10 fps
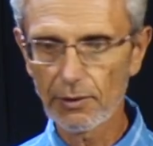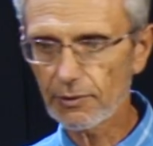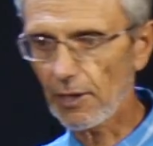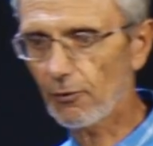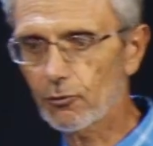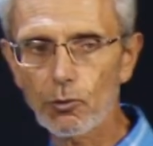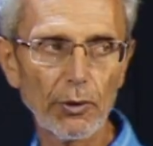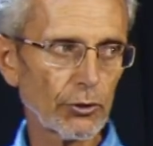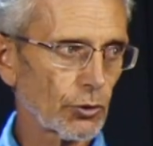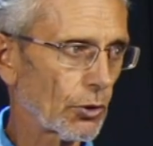tells you
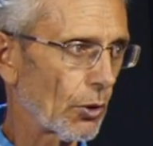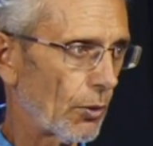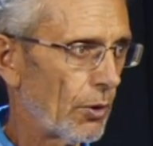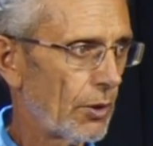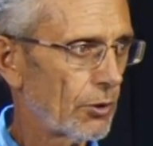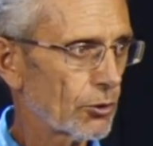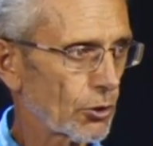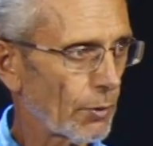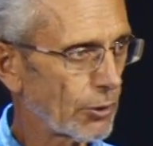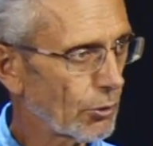where to go. So
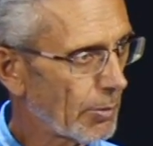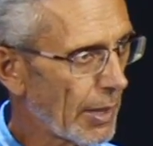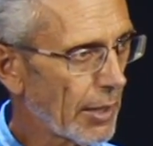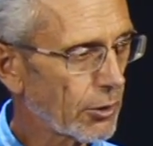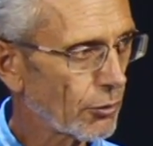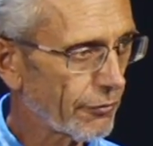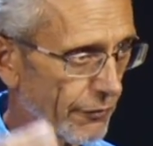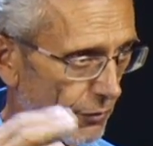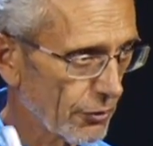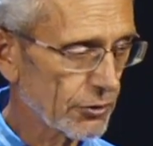when you make your
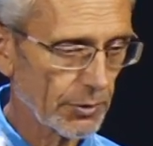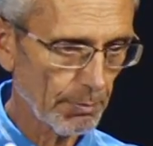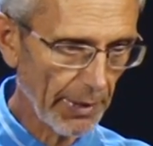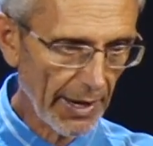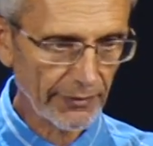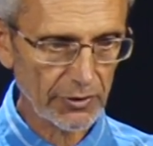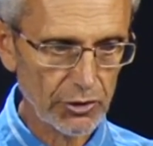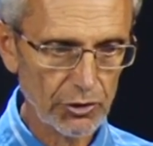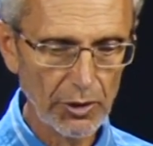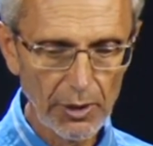first
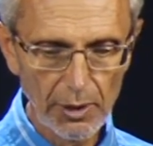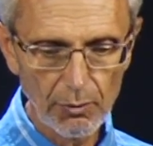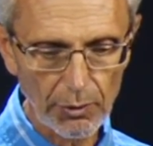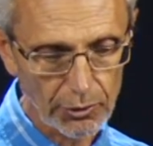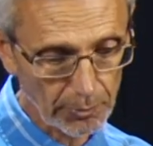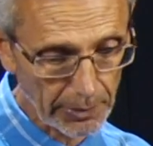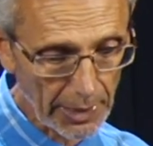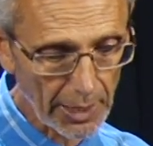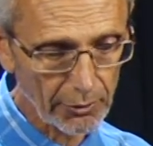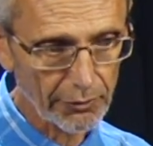passage, when you
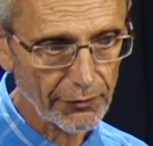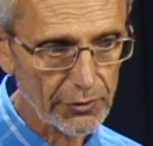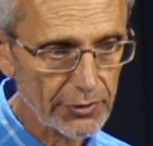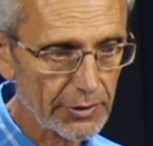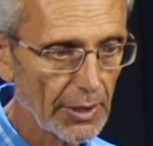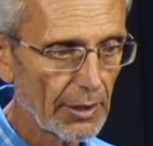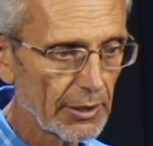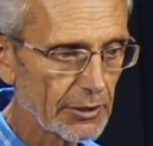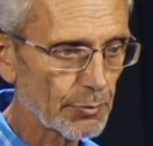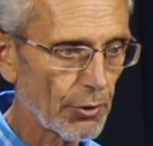plow the first,
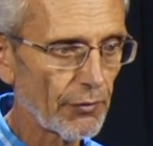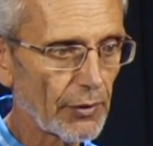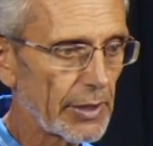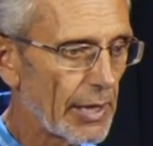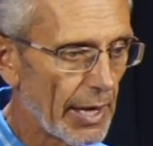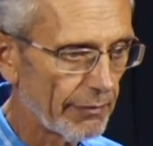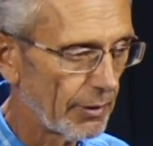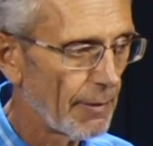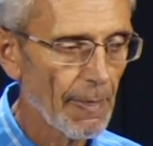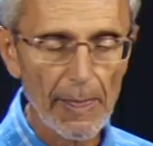it's perfectly level.
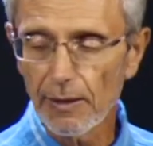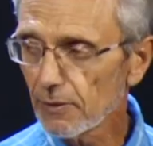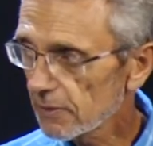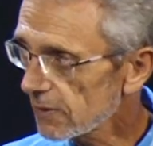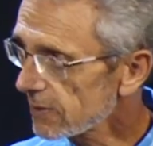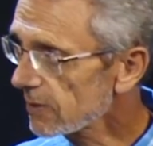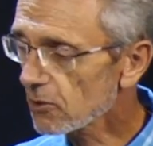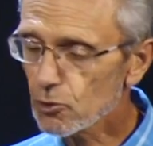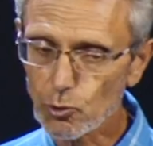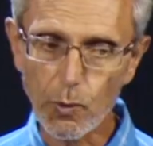So this is a
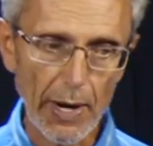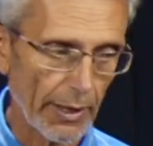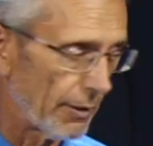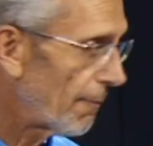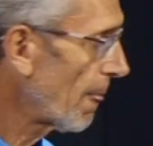swale.